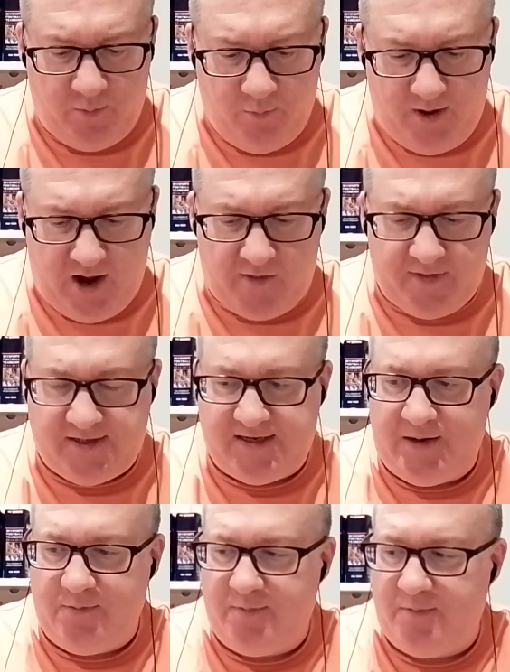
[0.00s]
we are the
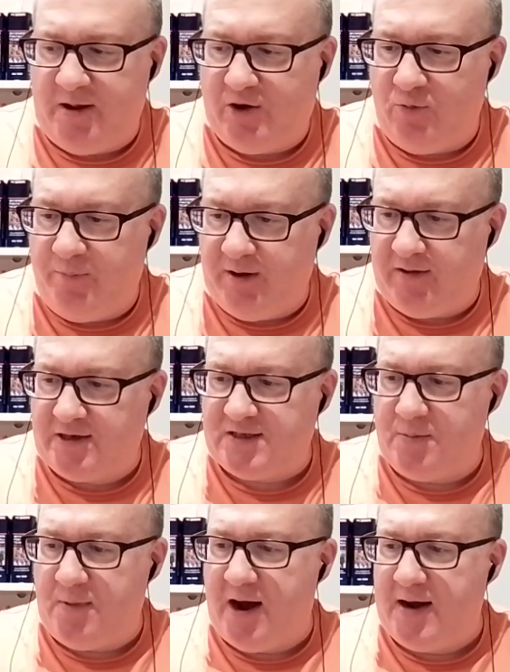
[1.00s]
team, Michael Beale is
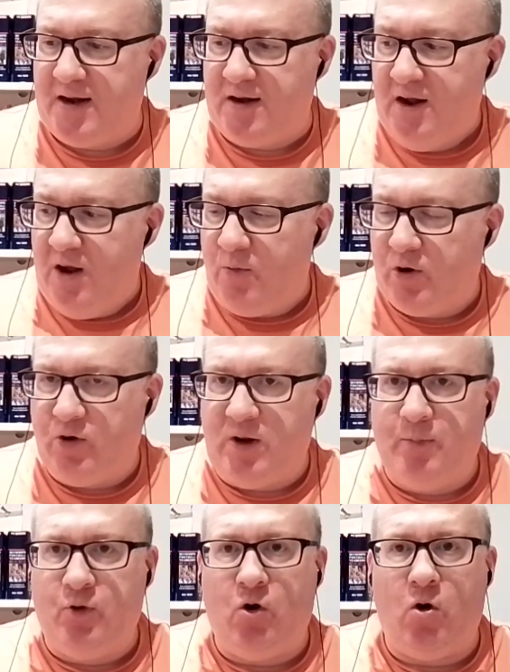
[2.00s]
the man, and we're going
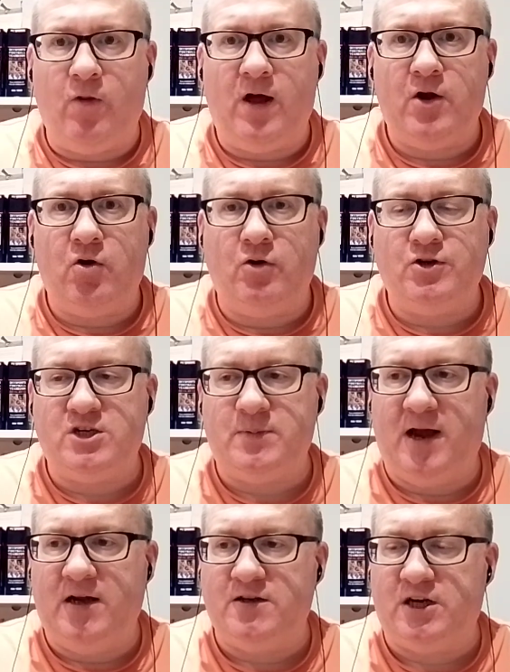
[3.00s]
to put all that nonsense behind us.